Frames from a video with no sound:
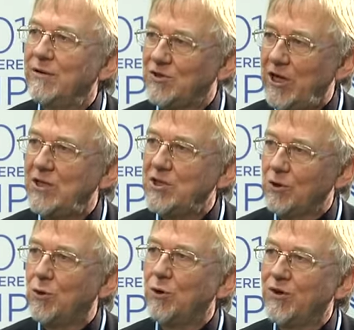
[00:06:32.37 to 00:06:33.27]
changing
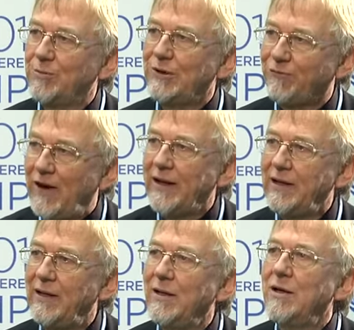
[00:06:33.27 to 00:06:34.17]
course and we're
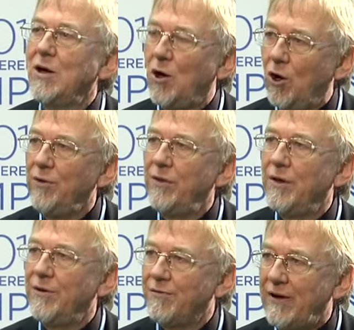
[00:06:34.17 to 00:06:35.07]
finally on
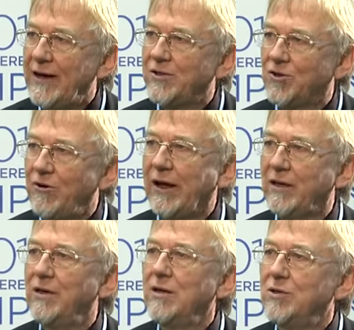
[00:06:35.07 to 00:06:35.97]
the right track